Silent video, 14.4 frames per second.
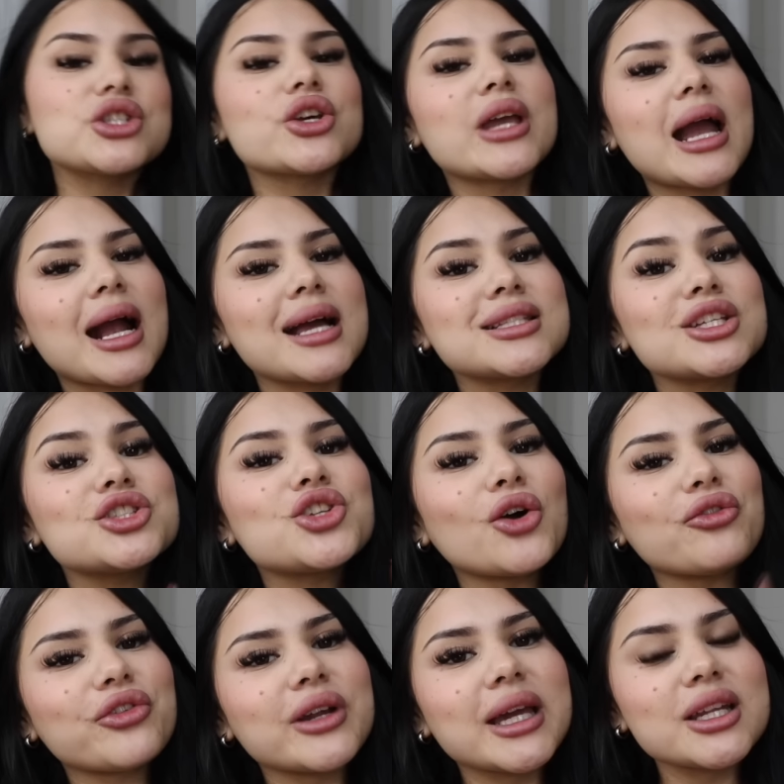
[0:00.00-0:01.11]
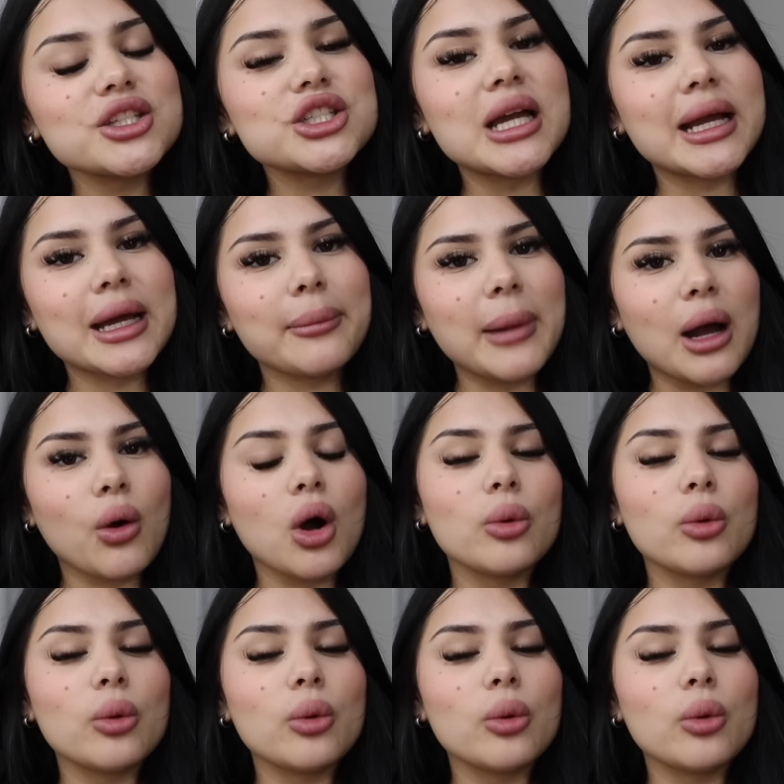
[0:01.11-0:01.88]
So yeah, guys, don't forget to check them out.